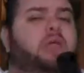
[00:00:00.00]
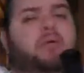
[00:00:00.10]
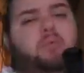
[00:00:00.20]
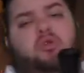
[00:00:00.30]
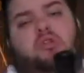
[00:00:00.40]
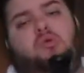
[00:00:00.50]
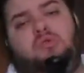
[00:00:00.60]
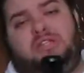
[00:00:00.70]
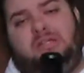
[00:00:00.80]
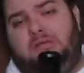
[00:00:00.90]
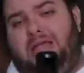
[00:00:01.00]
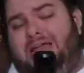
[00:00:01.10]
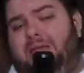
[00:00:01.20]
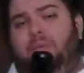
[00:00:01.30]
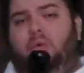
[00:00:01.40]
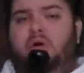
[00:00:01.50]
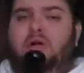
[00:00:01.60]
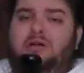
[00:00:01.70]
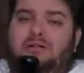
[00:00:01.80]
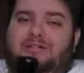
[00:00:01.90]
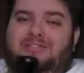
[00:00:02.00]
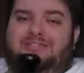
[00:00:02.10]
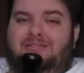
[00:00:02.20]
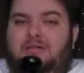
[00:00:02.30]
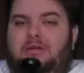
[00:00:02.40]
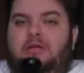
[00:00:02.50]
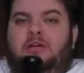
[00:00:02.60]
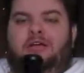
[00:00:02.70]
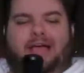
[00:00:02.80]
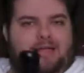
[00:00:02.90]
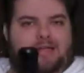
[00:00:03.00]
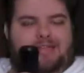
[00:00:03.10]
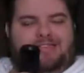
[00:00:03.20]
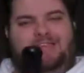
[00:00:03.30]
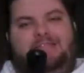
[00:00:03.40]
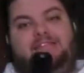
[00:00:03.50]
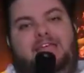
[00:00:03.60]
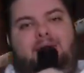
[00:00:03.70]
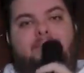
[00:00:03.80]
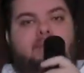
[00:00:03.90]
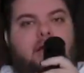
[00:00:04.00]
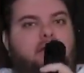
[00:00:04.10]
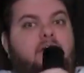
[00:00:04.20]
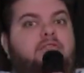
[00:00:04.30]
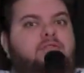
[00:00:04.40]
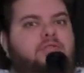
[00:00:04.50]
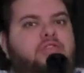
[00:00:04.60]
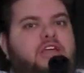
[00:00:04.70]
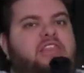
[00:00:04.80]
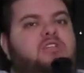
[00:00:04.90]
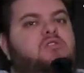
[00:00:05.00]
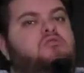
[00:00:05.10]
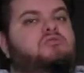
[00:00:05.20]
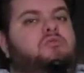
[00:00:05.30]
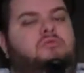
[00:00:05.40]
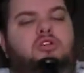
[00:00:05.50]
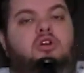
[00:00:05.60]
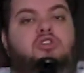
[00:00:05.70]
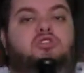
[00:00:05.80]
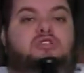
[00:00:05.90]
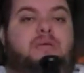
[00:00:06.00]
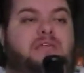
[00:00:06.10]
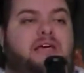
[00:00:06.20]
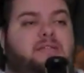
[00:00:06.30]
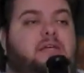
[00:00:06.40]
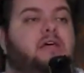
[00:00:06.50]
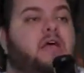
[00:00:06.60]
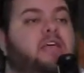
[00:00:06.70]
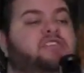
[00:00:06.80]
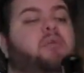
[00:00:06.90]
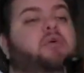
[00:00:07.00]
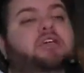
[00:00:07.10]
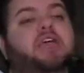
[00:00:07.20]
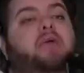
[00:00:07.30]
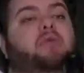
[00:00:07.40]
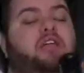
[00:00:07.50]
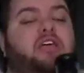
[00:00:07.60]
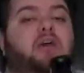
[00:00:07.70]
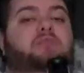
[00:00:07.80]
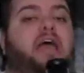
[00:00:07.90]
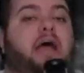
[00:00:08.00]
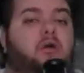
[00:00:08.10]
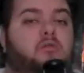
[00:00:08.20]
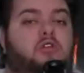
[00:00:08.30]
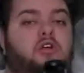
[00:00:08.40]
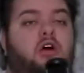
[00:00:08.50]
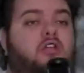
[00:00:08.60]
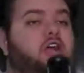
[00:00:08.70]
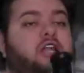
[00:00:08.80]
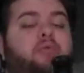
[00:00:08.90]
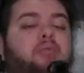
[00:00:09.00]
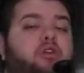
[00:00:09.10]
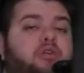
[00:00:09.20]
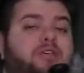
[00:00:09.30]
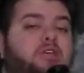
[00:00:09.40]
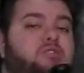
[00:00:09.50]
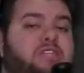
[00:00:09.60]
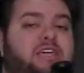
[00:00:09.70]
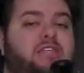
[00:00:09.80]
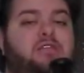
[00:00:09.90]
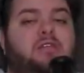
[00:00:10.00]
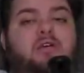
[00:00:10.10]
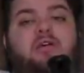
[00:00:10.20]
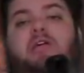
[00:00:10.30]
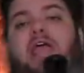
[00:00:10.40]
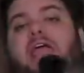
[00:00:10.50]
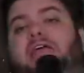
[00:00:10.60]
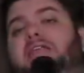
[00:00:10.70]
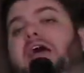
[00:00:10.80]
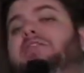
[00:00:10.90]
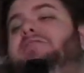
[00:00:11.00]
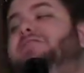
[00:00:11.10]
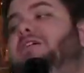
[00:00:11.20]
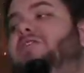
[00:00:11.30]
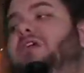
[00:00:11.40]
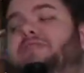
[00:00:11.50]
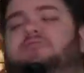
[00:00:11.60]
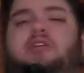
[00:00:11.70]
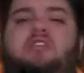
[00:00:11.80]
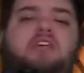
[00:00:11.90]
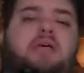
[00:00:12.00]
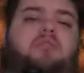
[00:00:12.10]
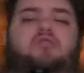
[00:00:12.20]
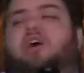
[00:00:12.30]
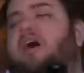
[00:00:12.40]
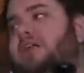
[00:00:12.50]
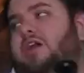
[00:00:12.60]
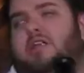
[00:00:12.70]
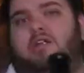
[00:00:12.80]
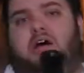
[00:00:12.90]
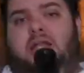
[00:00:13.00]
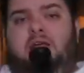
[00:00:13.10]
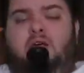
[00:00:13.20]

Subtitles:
of people use it anymore. It's got the same kind of thing that the Dark Souls games has, is that when it comes out, a lot of people are going to be using it. And as the lifespan of the game goes on and on and on,